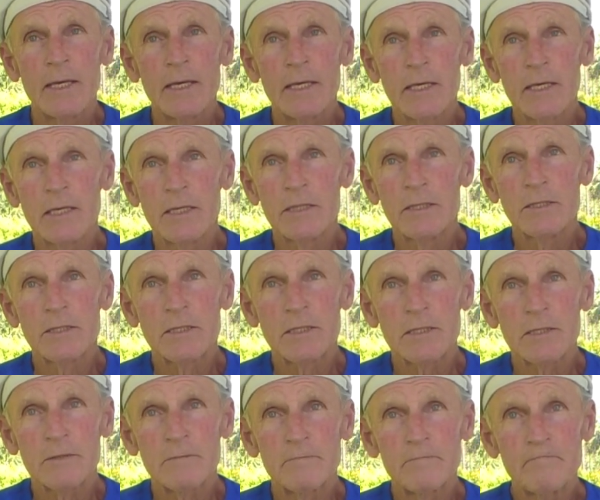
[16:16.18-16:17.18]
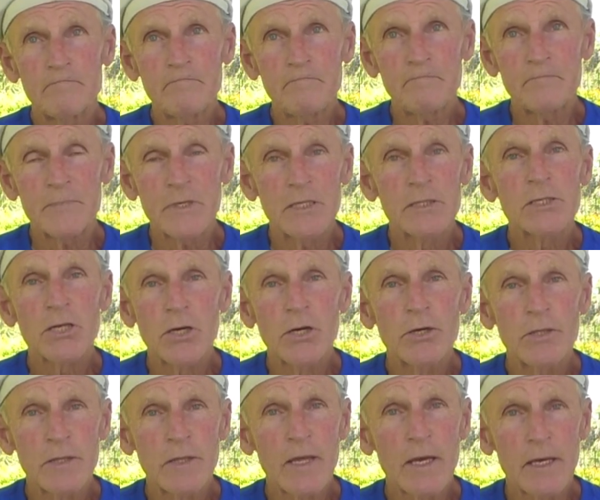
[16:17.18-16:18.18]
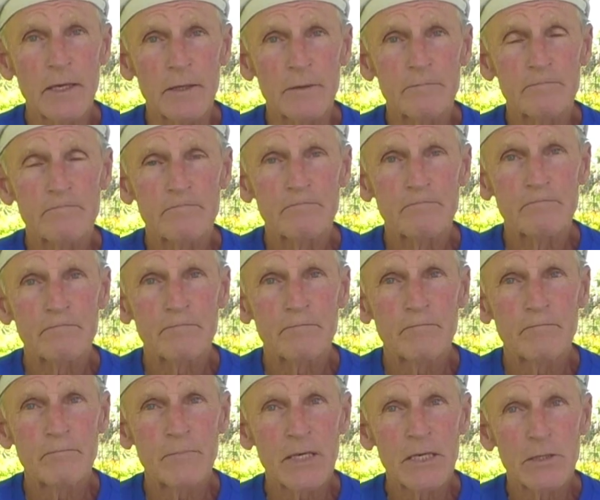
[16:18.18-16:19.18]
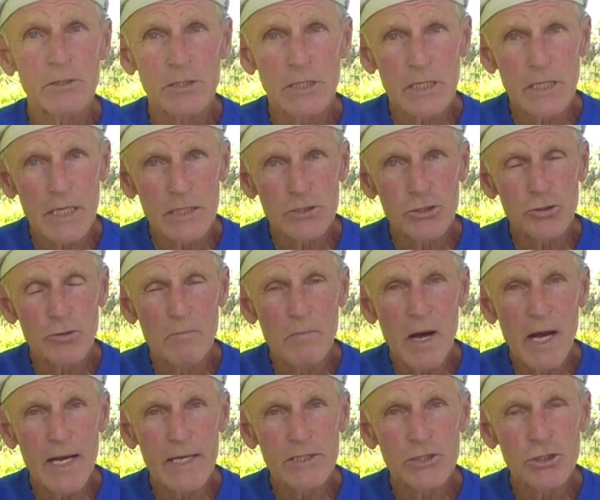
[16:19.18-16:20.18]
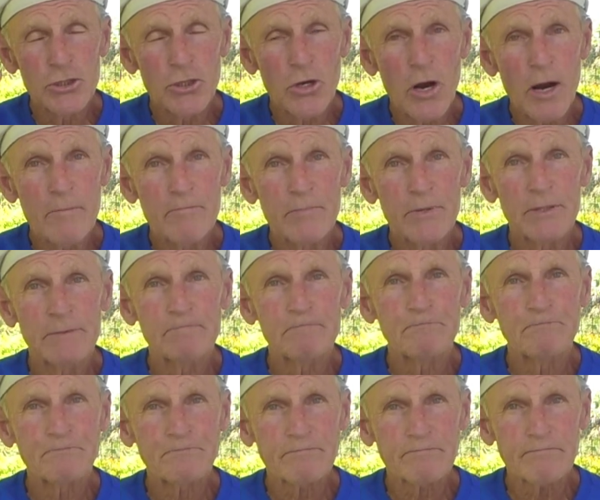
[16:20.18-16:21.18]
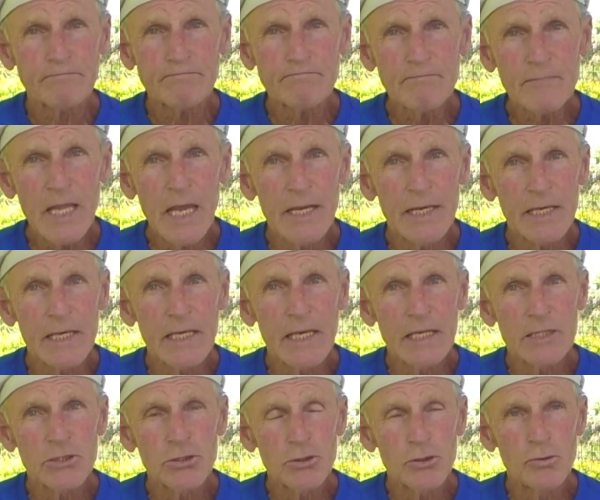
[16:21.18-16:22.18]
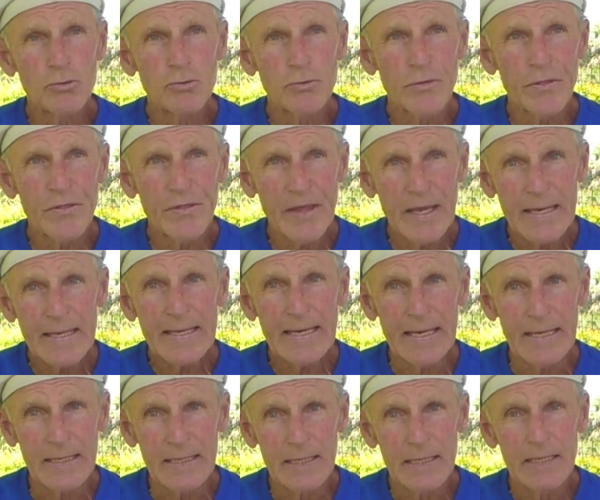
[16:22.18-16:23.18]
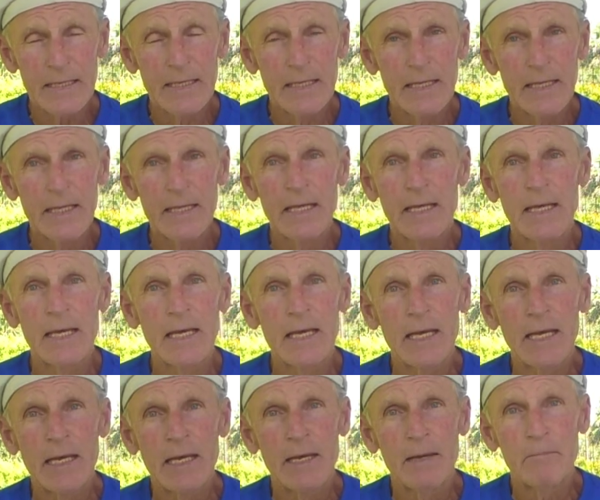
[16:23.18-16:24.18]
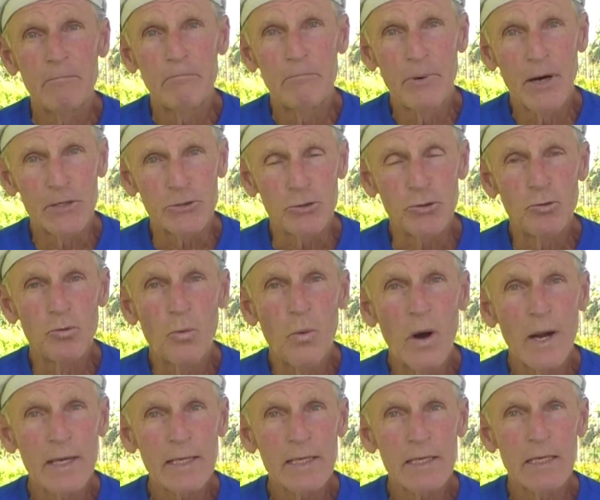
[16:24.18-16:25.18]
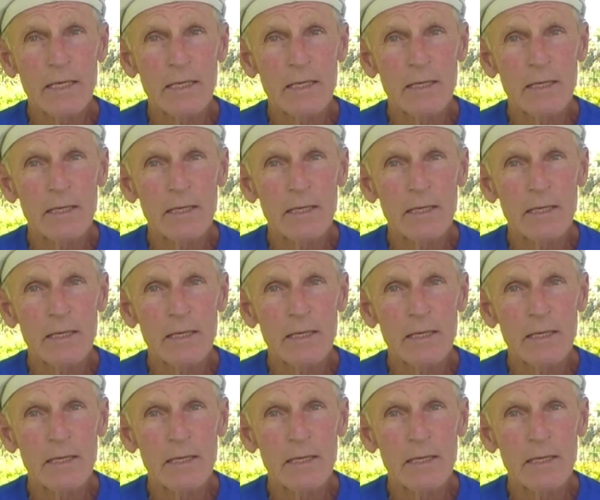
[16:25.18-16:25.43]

is a good thing because it gets your mind sharp and it gets you thinking. But you want to